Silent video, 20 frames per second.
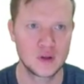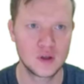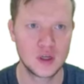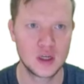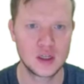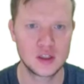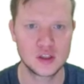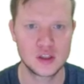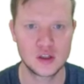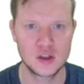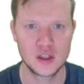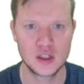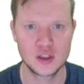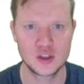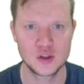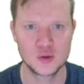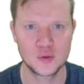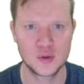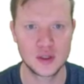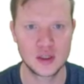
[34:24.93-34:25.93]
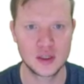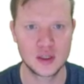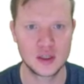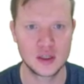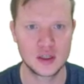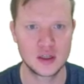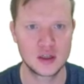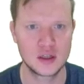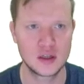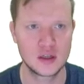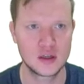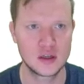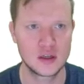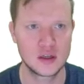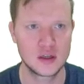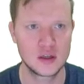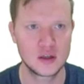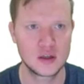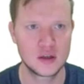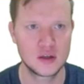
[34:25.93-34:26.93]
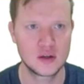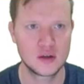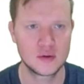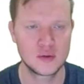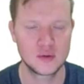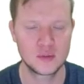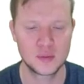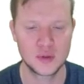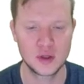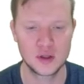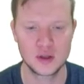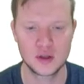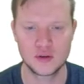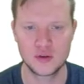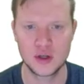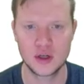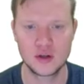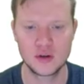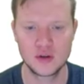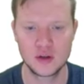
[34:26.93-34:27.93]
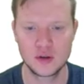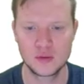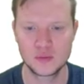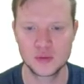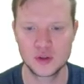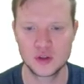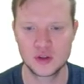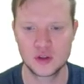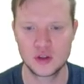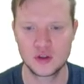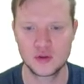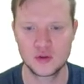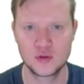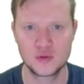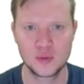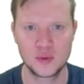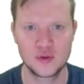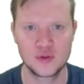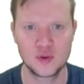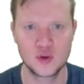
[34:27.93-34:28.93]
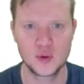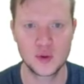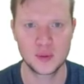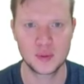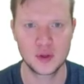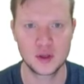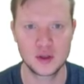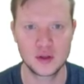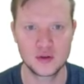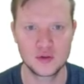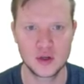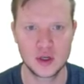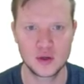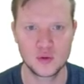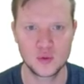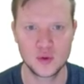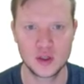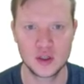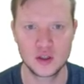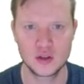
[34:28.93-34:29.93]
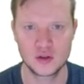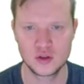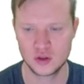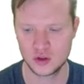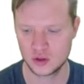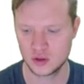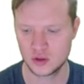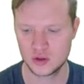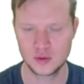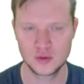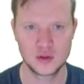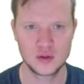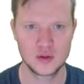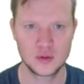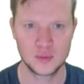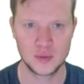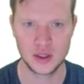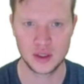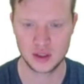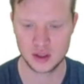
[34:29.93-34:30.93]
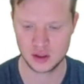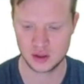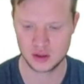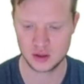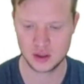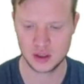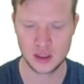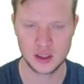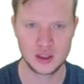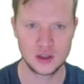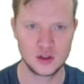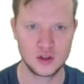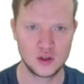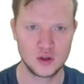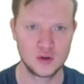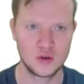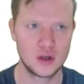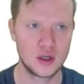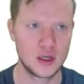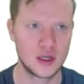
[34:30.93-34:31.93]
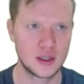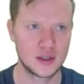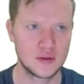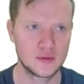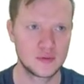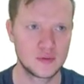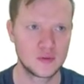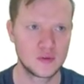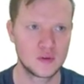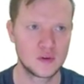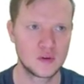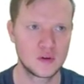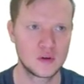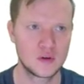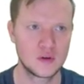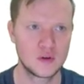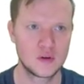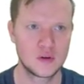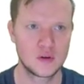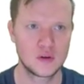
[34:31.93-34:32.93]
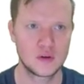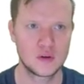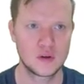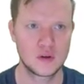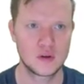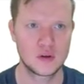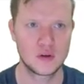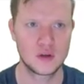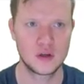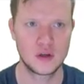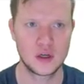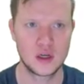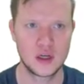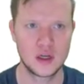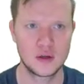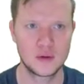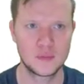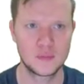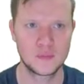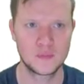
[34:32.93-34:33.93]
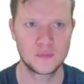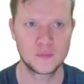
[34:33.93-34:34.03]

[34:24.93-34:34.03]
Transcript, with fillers: Okay, so let's quickly build and run. Oops, no, before we build and run, we need to make it a new line. Okay.